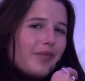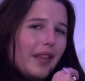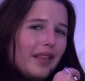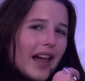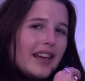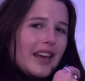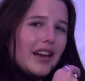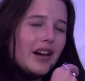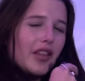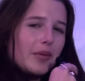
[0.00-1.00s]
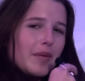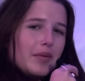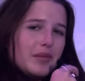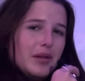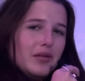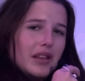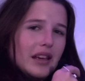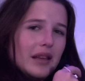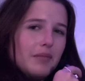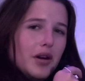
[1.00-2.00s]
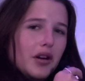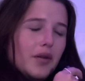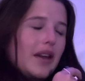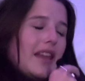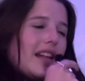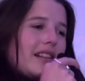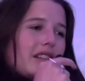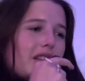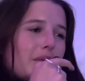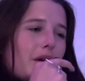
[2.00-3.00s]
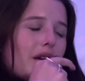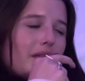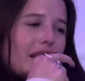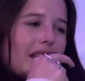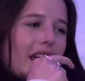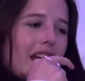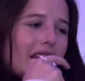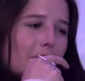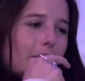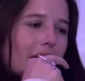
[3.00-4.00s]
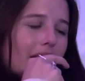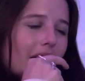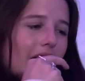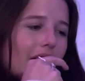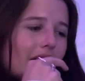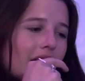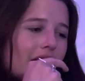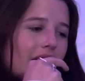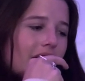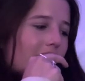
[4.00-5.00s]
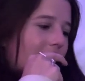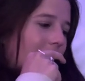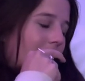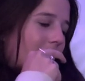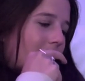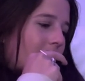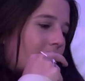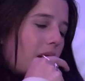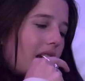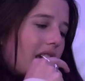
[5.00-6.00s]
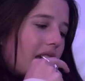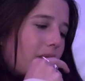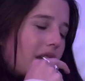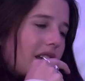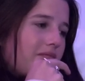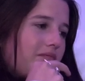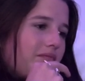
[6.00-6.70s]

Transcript: liking other people's music and borrowing it? That's another part of the gatekeeping thing. Why can't we